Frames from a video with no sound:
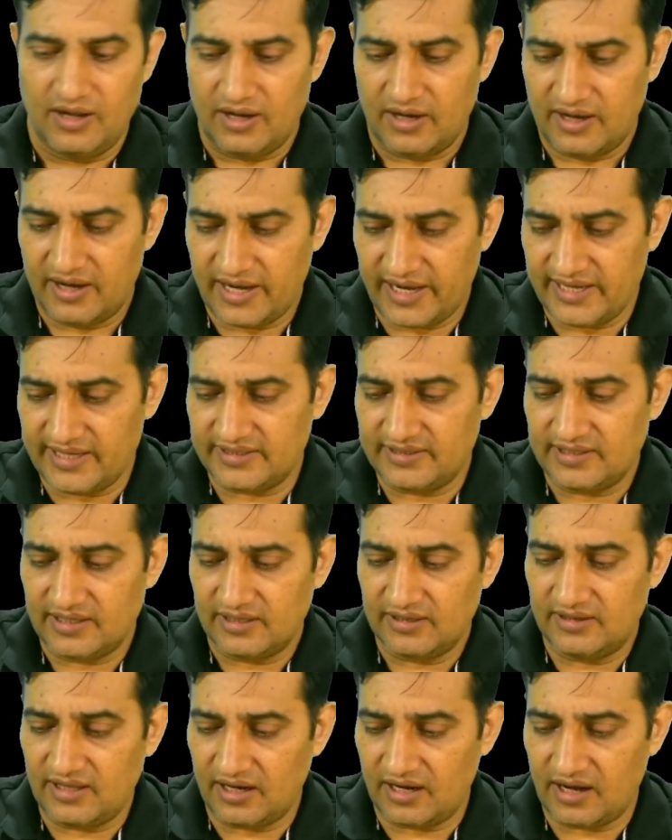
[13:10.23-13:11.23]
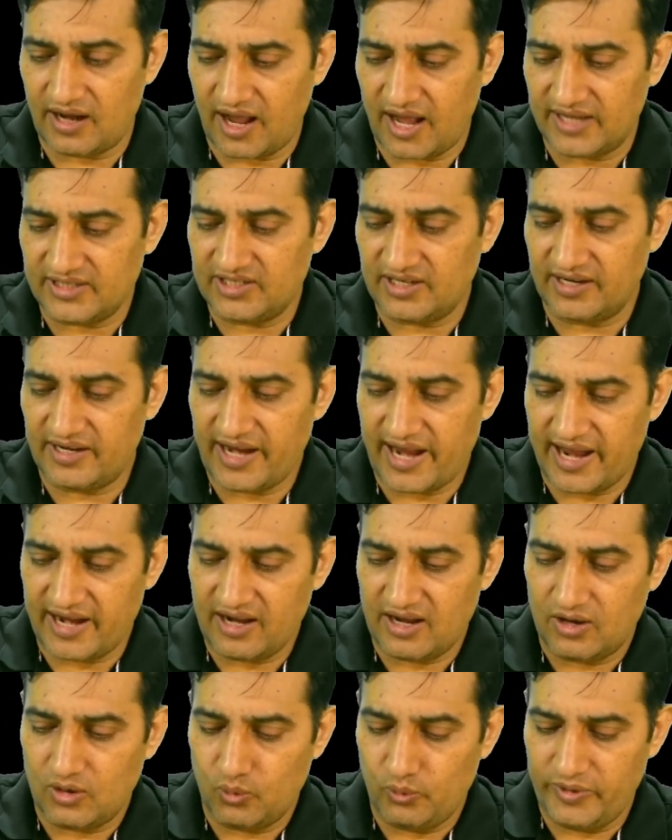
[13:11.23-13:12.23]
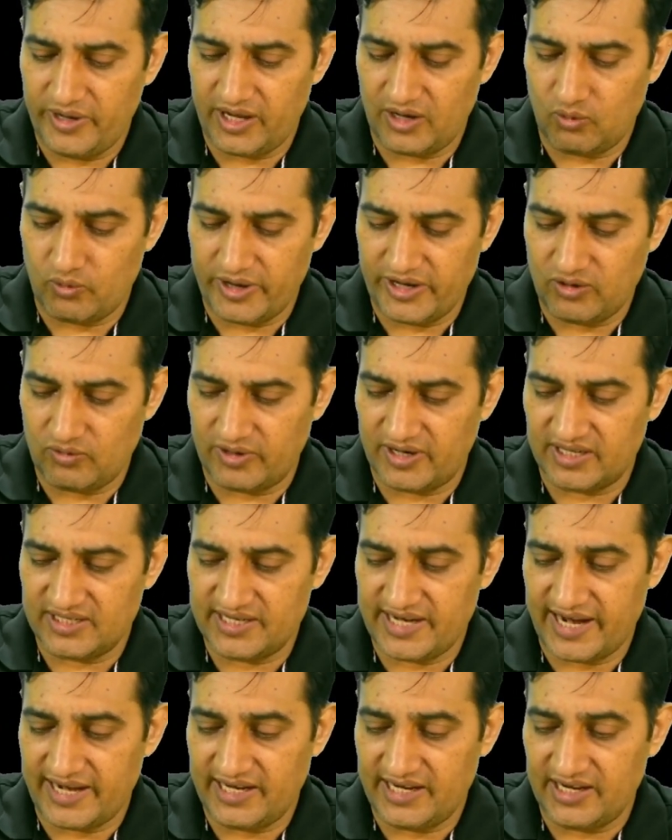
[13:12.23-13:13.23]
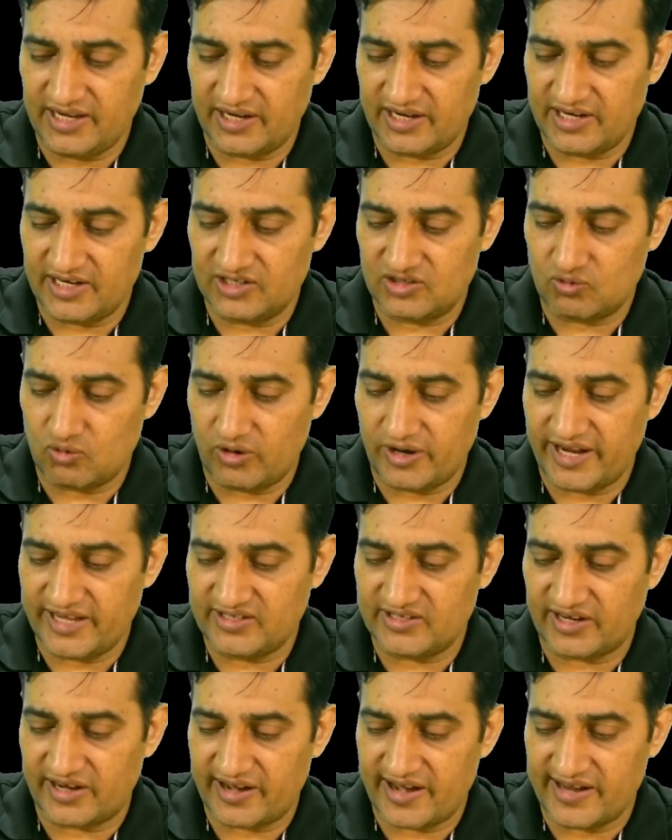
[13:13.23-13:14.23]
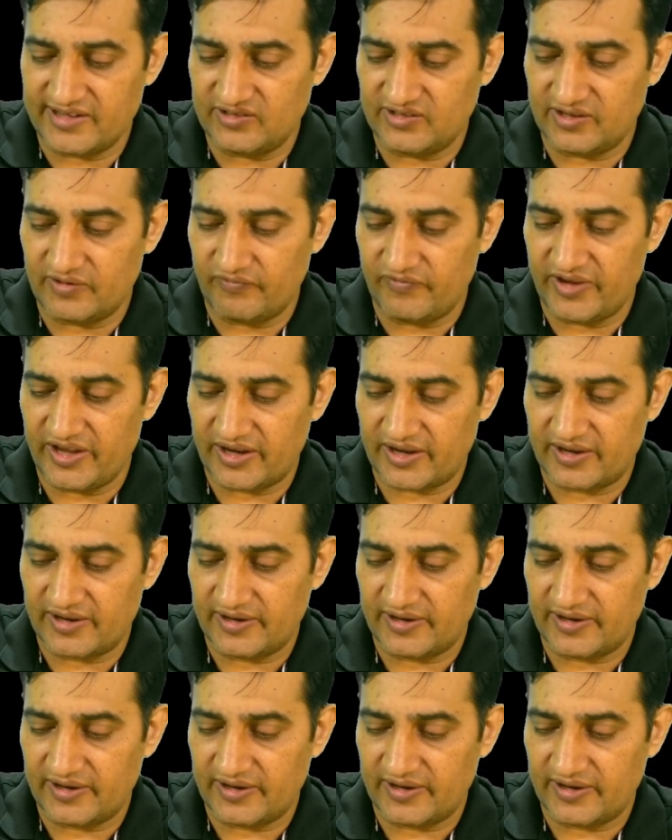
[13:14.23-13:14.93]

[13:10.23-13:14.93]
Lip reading: Guys, the last attack we are going to understand here is called as ransomware.